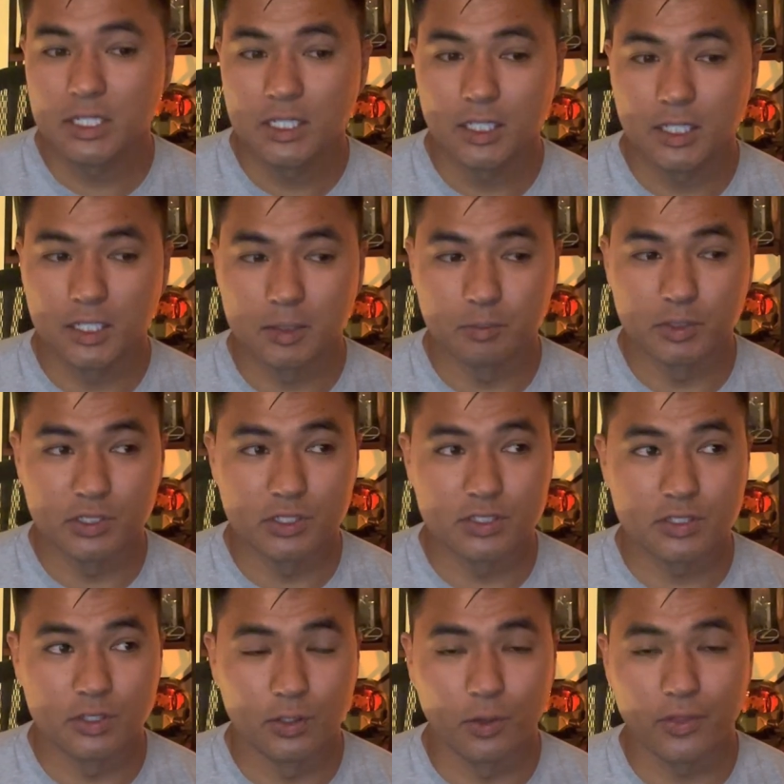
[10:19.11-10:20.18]
But just
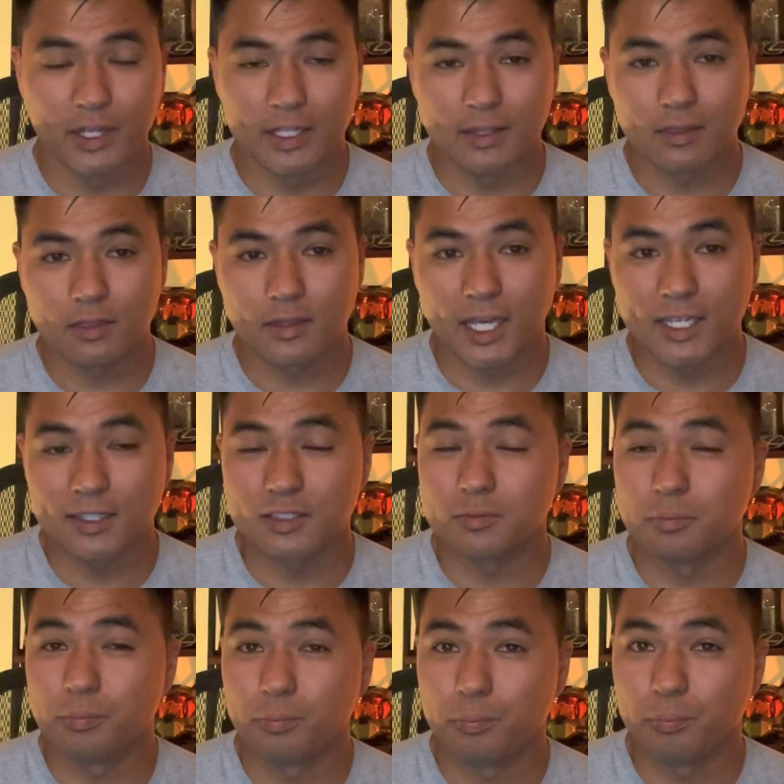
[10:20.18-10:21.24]
know that that is
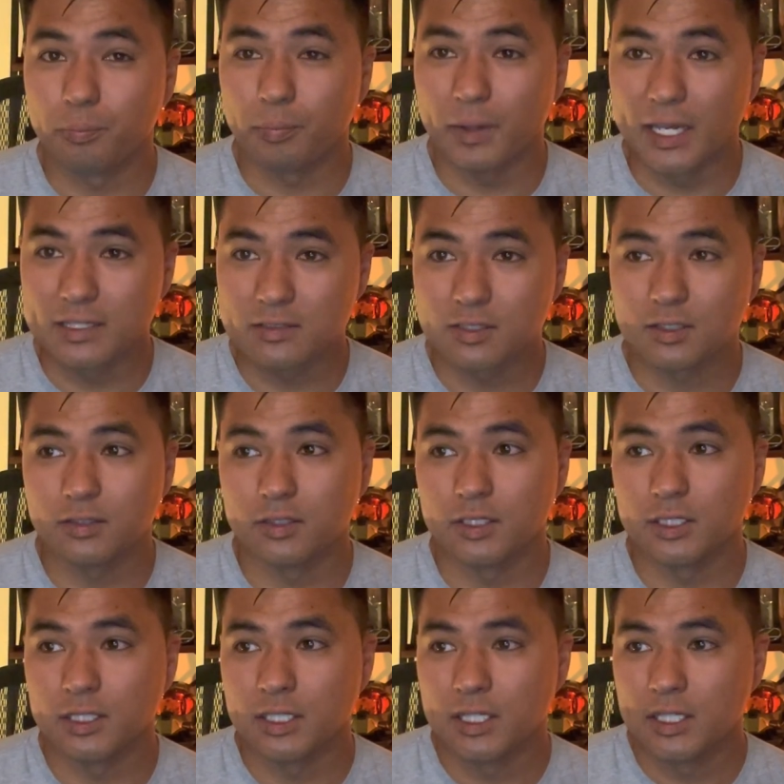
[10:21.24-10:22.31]
basically